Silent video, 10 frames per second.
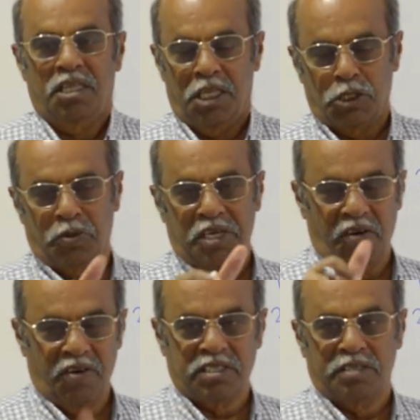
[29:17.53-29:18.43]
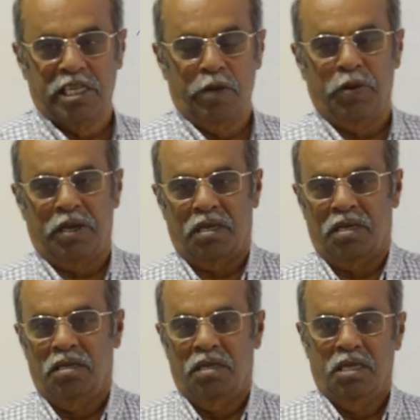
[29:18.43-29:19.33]
This many hours I am sleeping.
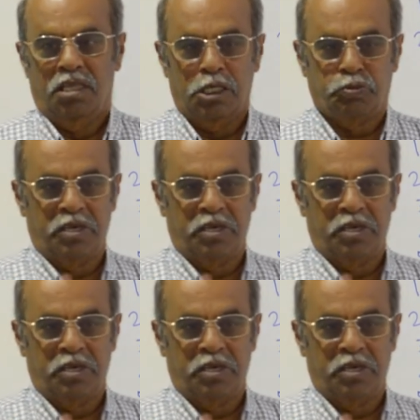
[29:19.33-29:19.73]
This